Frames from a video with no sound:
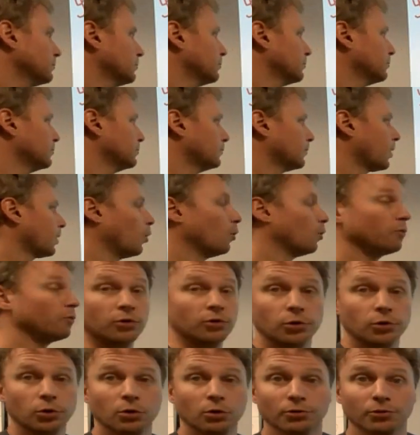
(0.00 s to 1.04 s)
over and
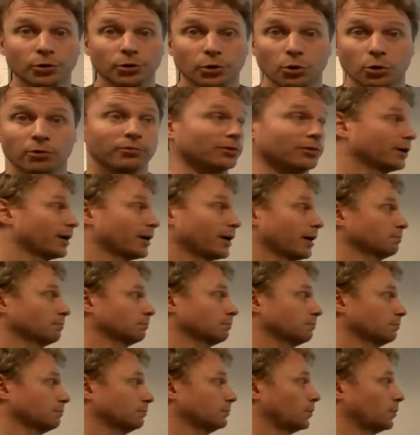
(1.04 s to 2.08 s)
over and over again,
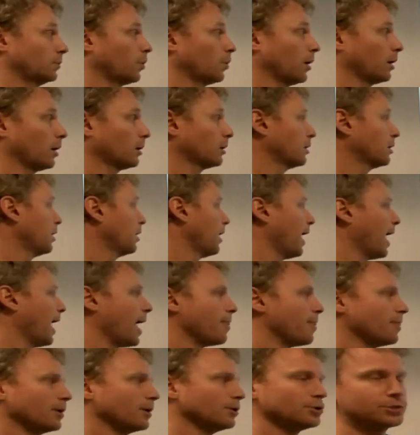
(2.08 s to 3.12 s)
okay? And
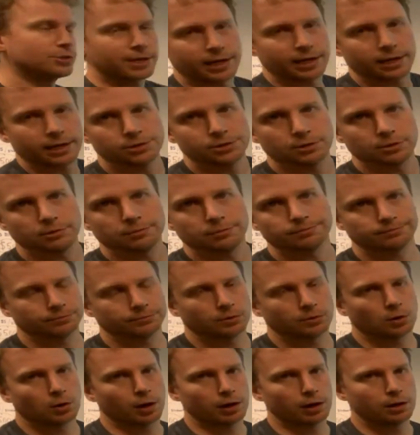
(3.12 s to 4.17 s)
there's tangent,
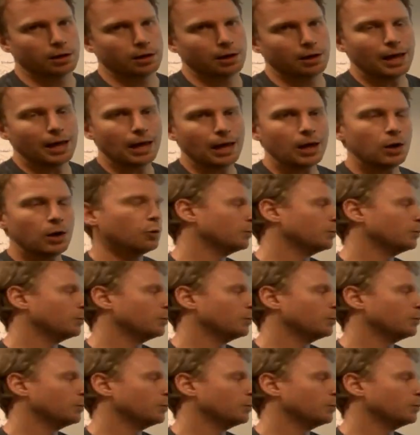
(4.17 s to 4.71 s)
okay? It would be